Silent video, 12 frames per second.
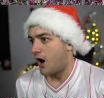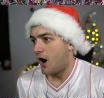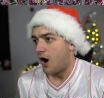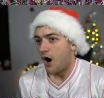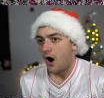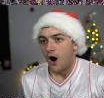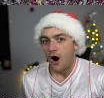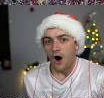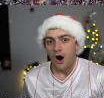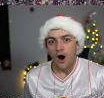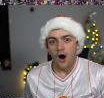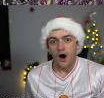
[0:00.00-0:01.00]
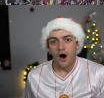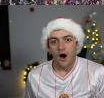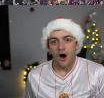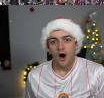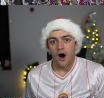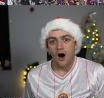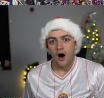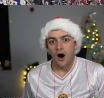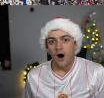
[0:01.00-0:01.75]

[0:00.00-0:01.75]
Nobody speaks.